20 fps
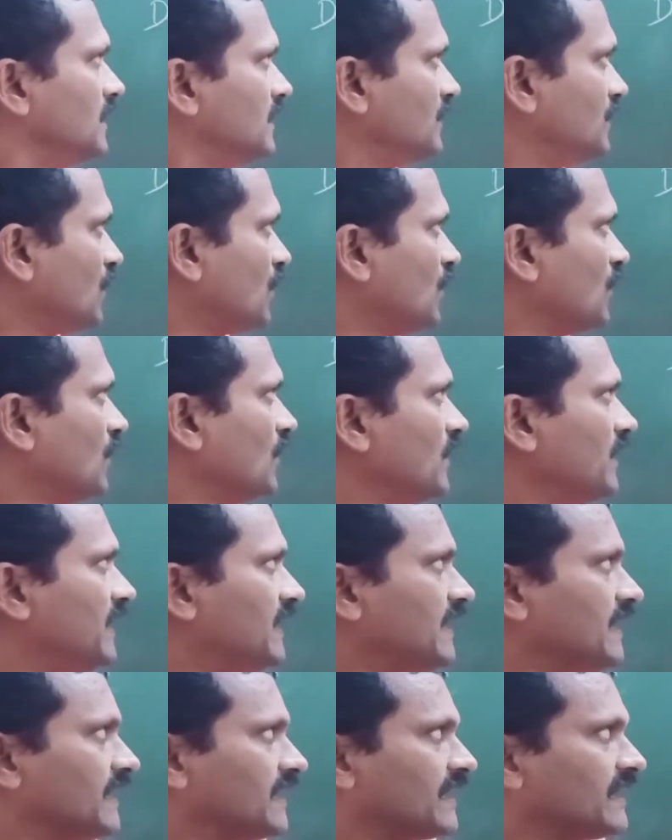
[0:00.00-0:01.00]
Draw
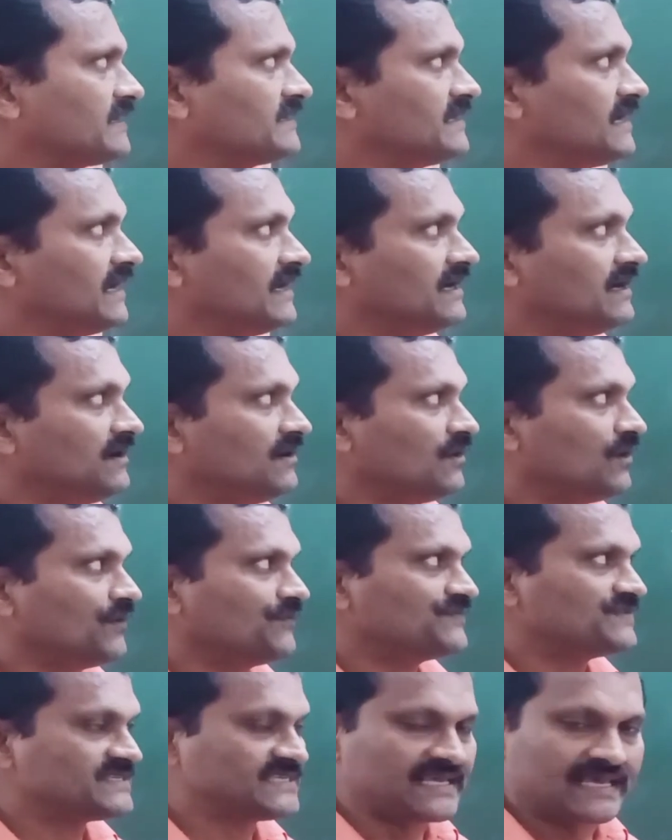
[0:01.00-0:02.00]
a rectangle
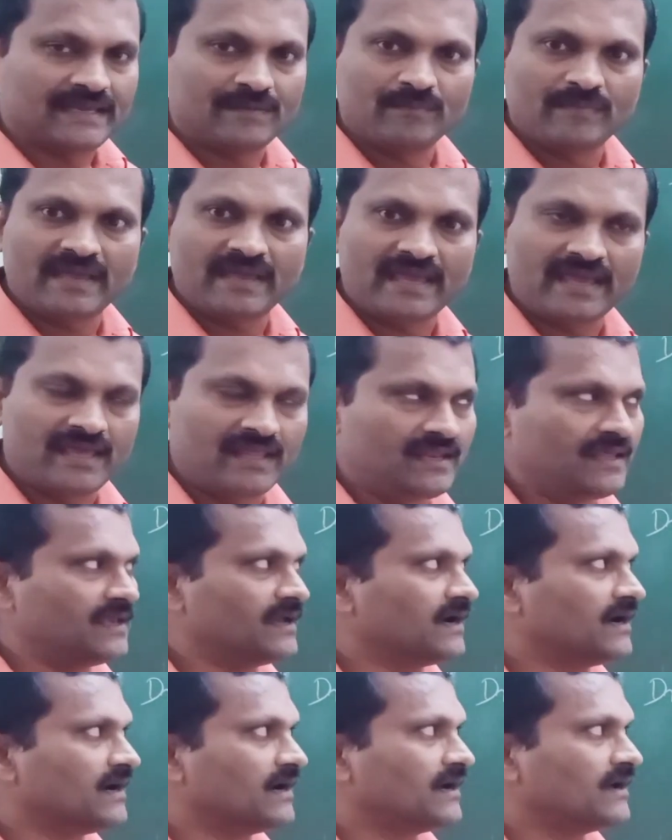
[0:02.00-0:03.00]
of same
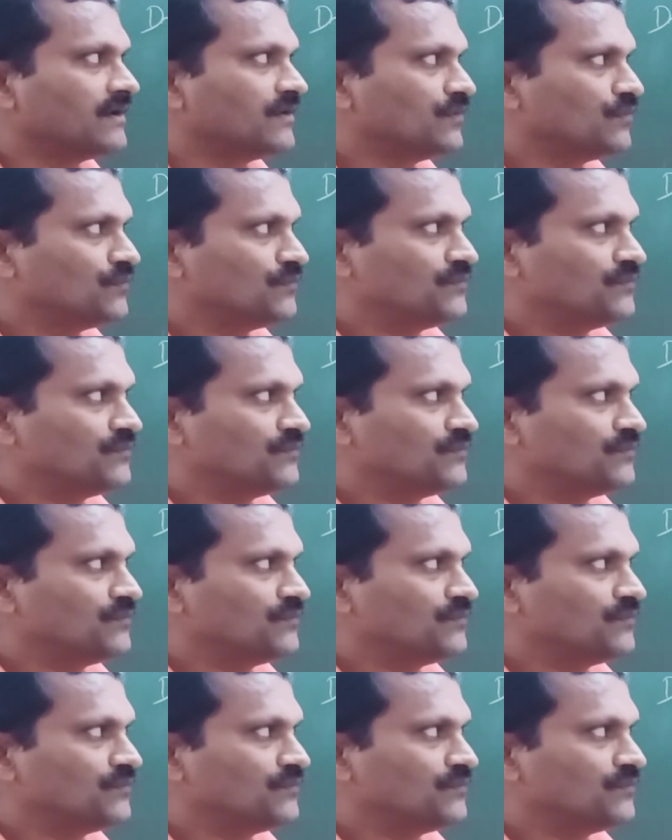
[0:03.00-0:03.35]
area